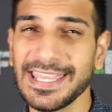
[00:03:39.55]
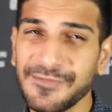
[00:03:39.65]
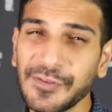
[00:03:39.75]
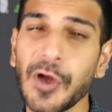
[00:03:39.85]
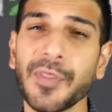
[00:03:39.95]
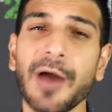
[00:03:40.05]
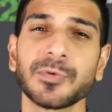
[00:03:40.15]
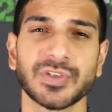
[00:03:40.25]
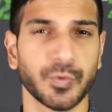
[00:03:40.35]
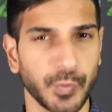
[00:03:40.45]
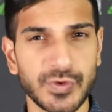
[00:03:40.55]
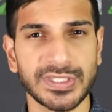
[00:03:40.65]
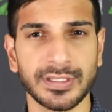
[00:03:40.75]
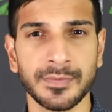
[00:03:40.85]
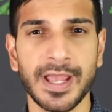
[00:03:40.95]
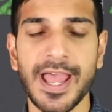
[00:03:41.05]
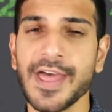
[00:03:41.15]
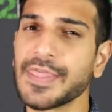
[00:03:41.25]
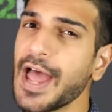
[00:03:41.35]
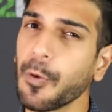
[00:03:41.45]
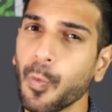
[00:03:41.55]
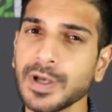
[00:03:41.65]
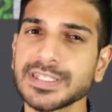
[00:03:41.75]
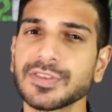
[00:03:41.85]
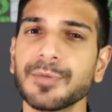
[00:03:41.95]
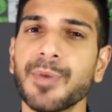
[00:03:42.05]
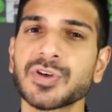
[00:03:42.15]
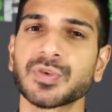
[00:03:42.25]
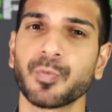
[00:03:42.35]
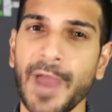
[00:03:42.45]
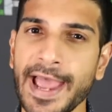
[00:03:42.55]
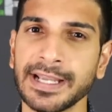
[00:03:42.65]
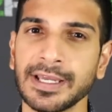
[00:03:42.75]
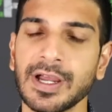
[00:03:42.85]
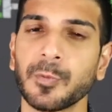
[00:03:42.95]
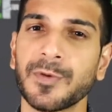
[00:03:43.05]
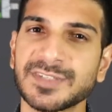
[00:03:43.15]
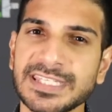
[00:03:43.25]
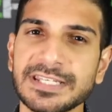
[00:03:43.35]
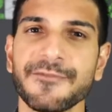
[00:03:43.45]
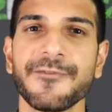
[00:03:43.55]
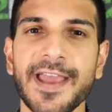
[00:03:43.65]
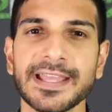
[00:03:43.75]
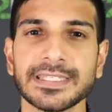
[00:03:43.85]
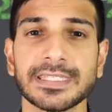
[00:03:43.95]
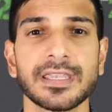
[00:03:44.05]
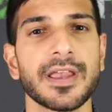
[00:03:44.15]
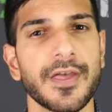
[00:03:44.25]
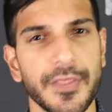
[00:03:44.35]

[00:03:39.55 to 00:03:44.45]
Even though that was gruesome, that wasn't the most red we've seen a face